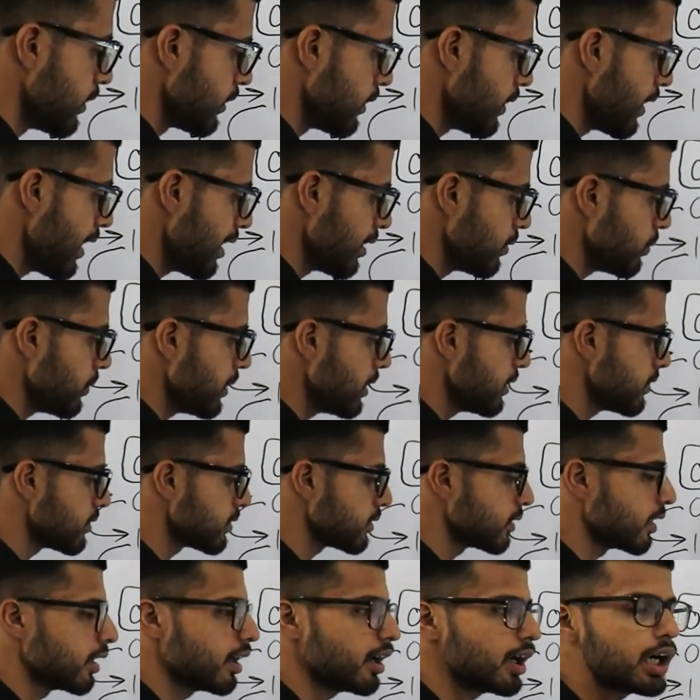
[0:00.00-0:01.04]
That
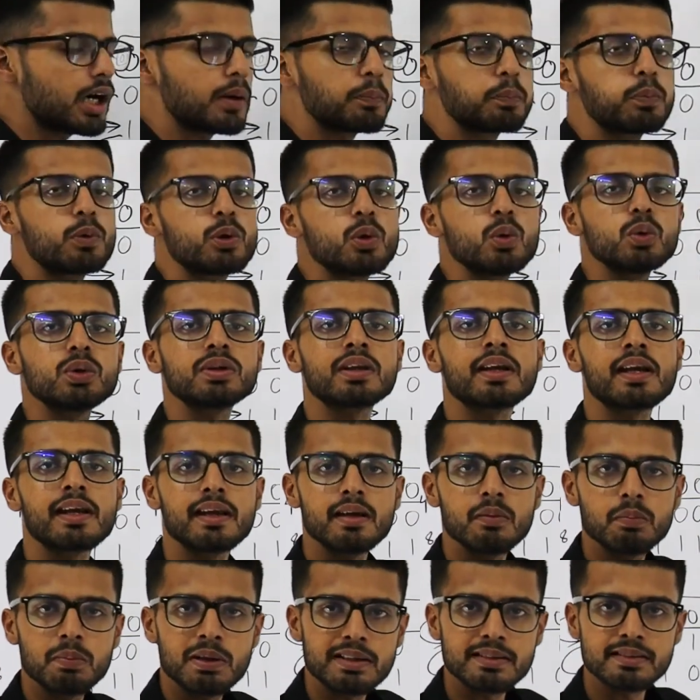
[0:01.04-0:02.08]
means up to
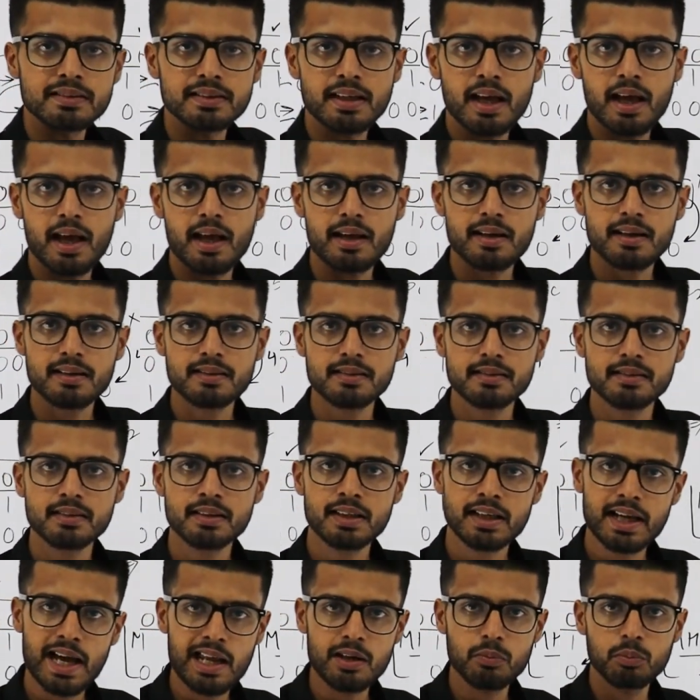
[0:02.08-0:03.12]
3 bits errors
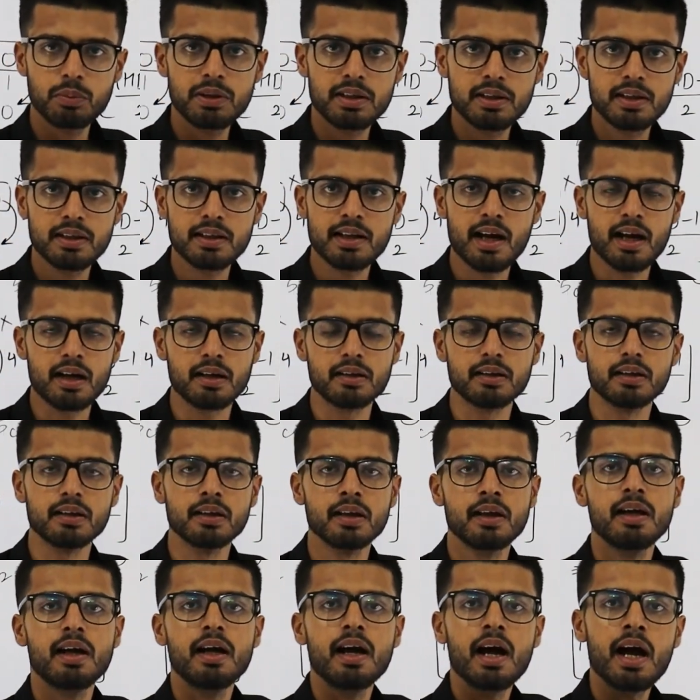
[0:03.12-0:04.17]
can be detected
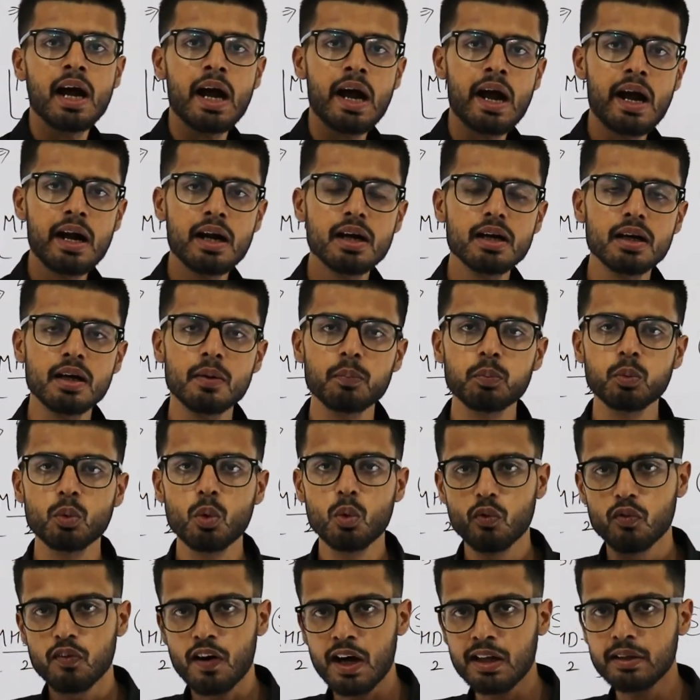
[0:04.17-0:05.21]
and up to
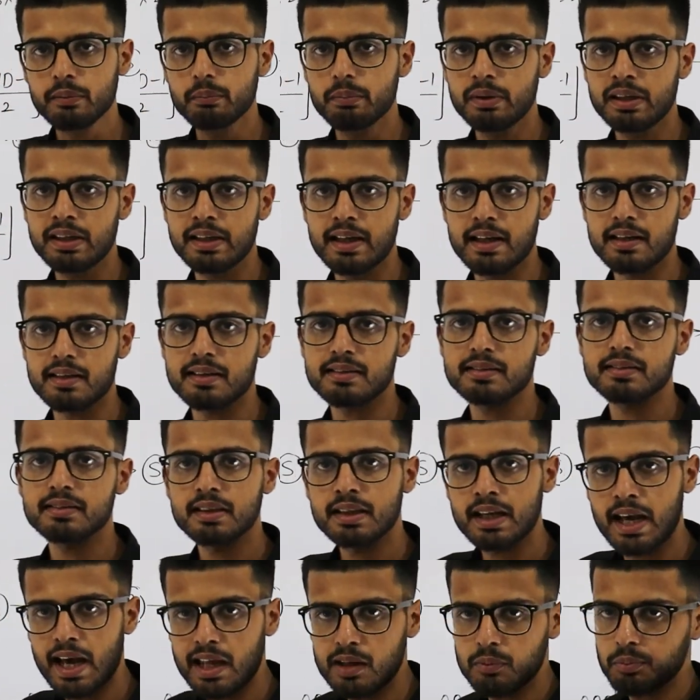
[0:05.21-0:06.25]
1-bit errors
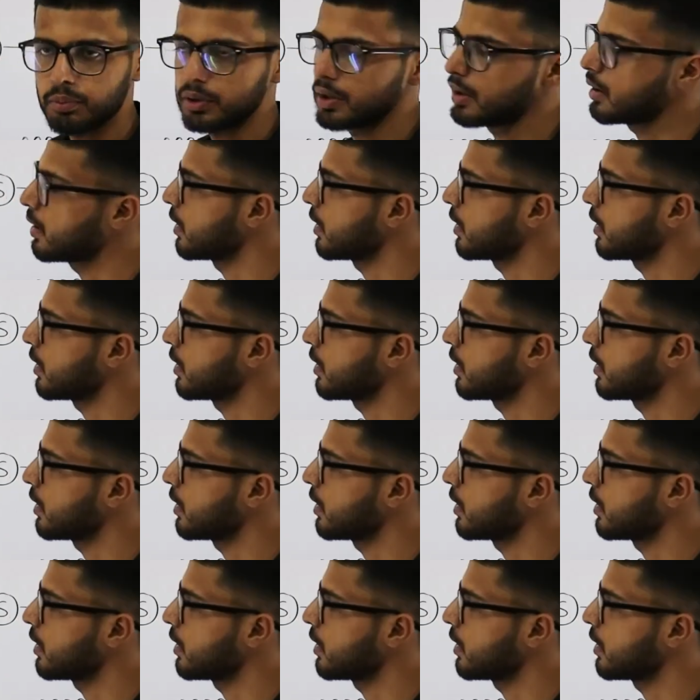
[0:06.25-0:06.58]
can be